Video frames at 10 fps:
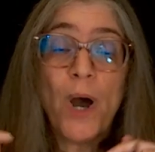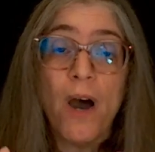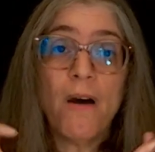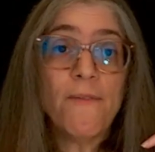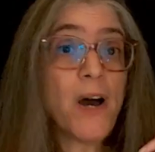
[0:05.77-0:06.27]

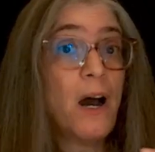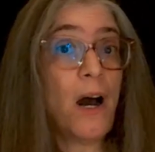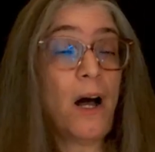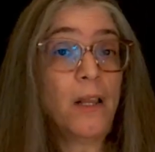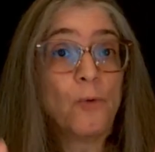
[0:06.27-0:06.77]
of
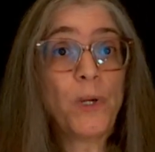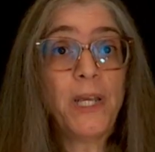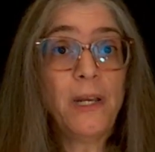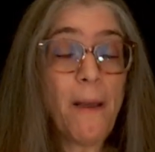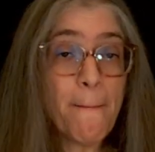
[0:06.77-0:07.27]

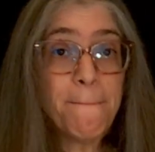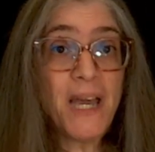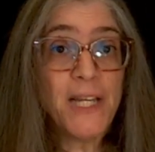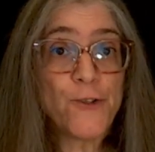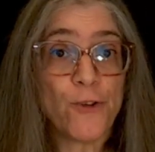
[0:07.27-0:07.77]
Halloween
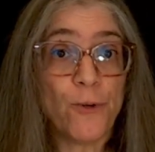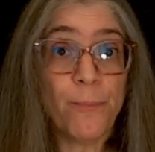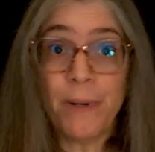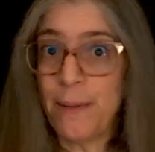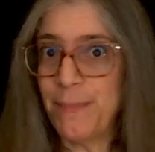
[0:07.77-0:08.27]
Bedroom
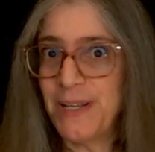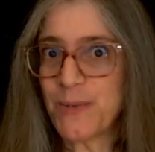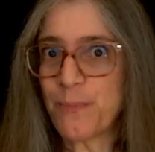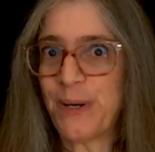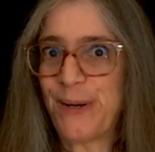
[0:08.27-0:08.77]
by Miss
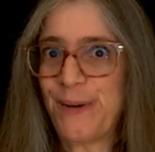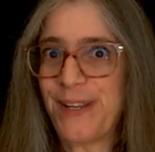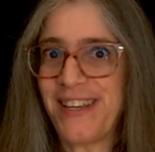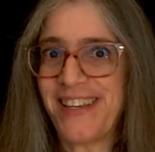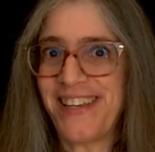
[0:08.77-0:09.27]

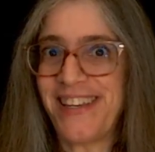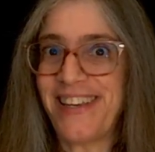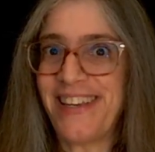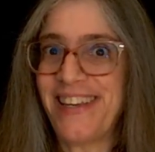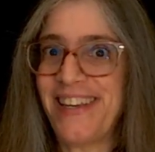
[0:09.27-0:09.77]

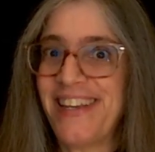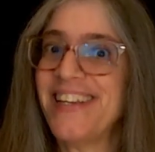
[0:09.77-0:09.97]
R0de.